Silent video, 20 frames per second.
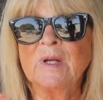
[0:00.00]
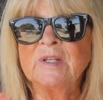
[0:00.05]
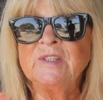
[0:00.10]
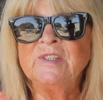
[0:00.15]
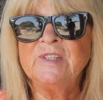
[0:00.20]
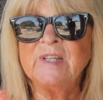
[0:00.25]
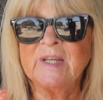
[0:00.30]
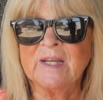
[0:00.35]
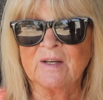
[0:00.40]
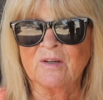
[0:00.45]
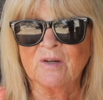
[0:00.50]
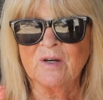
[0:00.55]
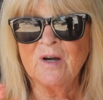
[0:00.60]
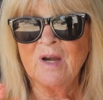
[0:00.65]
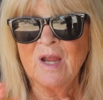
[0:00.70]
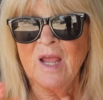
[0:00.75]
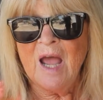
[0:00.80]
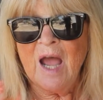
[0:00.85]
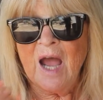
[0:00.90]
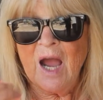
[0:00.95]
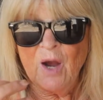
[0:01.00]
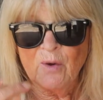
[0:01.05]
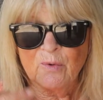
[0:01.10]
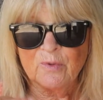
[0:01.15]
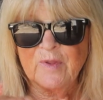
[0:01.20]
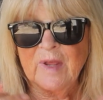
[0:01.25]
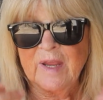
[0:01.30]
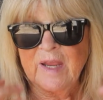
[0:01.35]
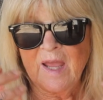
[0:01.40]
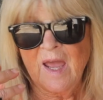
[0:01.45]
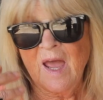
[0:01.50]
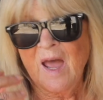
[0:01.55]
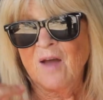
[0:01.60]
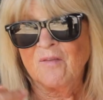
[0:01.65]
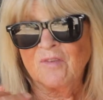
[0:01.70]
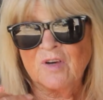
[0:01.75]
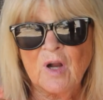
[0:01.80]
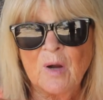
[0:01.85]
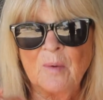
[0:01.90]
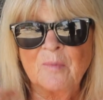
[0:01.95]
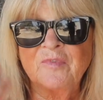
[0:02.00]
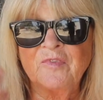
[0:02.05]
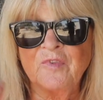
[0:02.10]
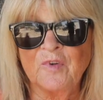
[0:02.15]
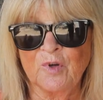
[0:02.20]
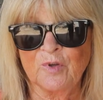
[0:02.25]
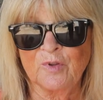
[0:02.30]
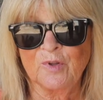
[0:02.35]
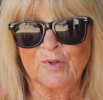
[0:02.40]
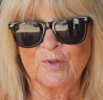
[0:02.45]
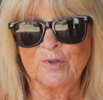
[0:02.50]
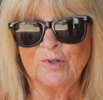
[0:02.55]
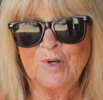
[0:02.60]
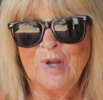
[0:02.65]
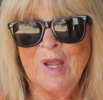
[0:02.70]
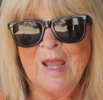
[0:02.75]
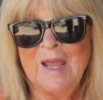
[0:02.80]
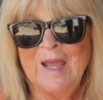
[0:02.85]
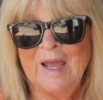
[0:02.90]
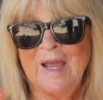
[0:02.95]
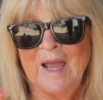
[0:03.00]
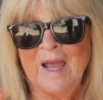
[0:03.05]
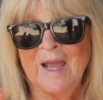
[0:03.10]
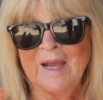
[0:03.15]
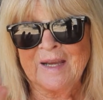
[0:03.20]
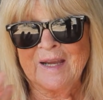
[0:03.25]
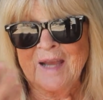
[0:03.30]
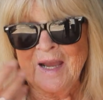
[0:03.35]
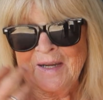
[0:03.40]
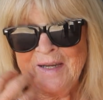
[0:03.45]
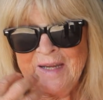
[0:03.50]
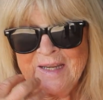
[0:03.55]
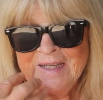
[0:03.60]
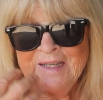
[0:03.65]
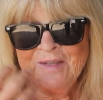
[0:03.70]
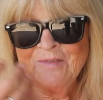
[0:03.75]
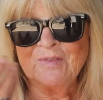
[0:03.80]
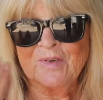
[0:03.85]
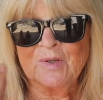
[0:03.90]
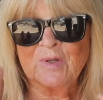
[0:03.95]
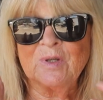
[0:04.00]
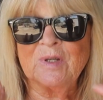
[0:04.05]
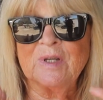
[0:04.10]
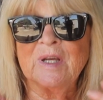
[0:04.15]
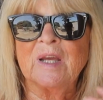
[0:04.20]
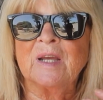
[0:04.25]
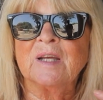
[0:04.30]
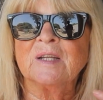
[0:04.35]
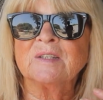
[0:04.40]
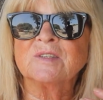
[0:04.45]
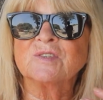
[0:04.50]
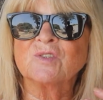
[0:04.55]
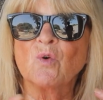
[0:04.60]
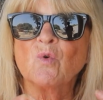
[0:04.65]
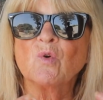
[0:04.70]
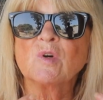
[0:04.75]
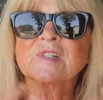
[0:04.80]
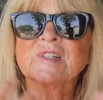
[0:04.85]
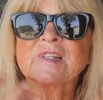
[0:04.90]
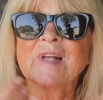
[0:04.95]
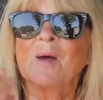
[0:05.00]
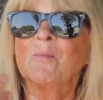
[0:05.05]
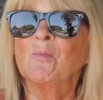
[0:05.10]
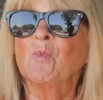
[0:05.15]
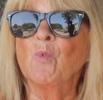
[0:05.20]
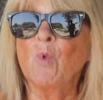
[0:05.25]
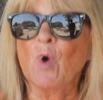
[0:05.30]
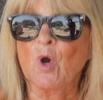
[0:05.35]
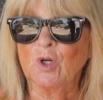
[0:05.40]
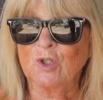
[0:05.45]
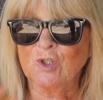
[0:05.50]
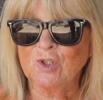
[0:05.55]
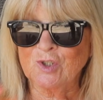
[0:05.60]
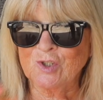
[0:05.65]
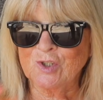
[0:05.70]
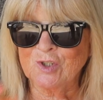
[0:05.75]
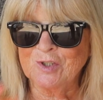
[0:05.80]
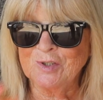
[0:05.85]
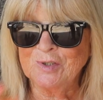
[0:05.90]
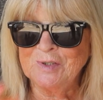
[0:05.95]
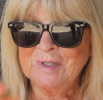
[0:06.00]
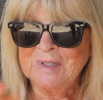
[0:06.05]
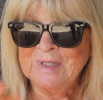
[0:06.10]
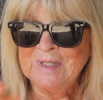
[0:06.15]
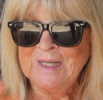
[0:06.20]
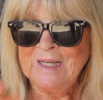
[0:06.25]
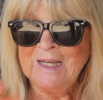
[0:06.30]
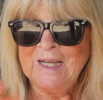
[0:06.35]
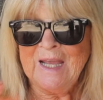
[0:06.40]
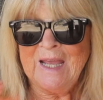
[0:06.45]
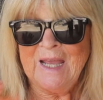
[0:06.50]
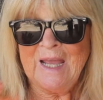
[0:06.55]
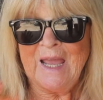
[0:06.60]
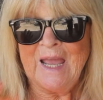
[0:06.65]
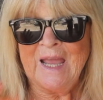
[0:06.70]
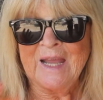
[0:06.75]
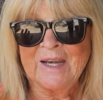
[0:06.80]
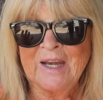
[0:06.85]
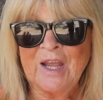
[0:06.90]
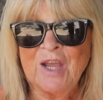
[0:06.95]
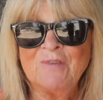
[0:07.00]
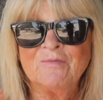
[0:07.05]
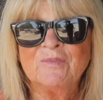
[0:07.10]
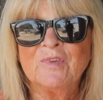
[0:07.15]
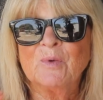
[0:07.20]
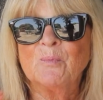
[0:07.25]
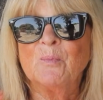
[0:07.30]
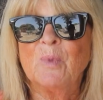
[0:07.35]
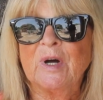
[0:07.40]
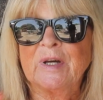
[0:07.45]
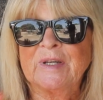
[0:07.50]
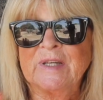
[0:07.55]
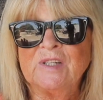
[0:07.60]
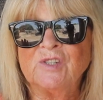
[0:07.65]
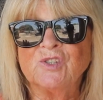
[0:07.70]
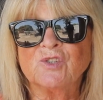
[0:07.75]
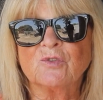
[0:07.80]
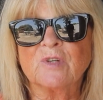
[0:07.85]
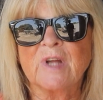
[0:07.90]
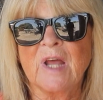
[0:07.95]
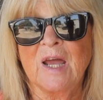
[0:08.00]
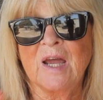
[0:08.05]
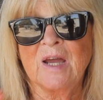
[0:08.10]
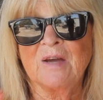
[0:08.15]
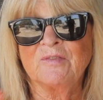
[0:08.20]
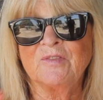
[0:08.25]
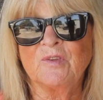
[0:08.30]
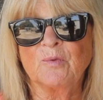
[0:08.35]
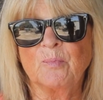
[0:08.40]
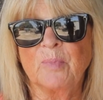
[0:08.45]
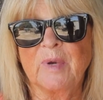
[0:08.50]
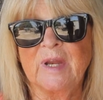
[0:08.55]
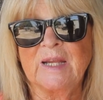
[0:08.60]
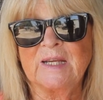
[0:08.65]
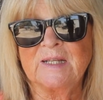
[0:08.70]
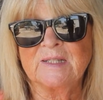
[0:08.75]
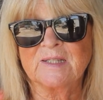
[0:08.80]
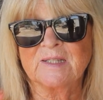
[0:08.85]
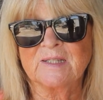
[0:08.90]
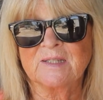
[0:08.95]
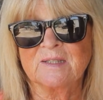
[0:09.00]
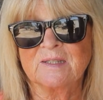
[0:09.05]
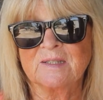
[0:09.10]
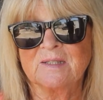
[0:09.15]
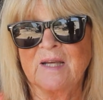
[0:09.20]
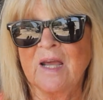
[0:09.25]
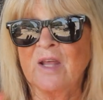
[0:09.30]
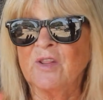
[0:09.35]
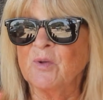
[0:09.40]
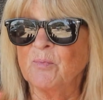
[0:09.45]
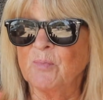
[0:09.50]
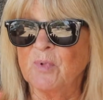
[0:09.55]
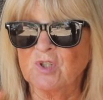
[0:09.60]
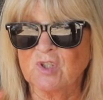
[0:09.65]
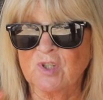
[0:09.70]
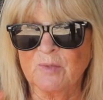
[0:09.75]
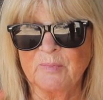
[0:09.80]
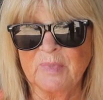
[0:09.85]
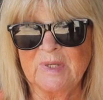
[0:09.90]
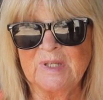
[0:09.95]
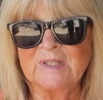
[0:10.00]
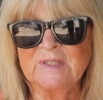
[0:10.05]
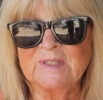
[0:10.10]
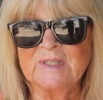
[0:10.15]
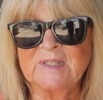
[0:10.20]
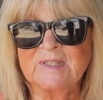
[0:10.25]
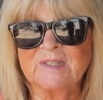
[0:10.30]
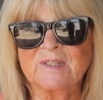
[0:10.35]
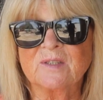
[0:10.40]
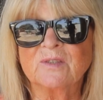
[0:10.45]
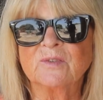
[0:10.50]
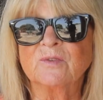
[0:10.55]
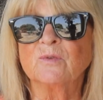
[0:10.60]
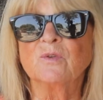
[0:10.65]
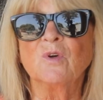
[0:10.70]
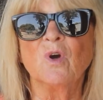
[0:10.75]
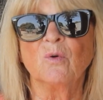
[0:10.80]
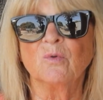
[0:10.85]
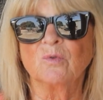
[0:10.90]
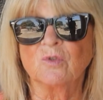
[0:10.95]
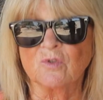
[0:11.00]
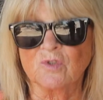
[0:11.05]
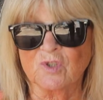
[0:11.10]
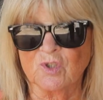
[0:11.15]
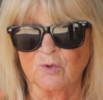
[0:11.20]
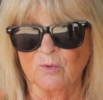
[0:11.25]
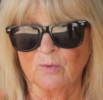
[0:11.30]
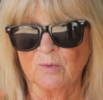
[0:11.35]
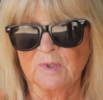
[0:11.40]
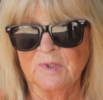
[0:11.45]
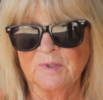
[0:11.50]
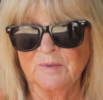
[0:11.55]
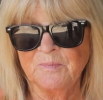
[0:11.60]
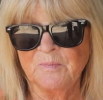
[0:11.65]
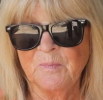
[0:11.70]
one year how they have come further and can even uh, talk some words. And everybody should have the place and the possibilities to go to school.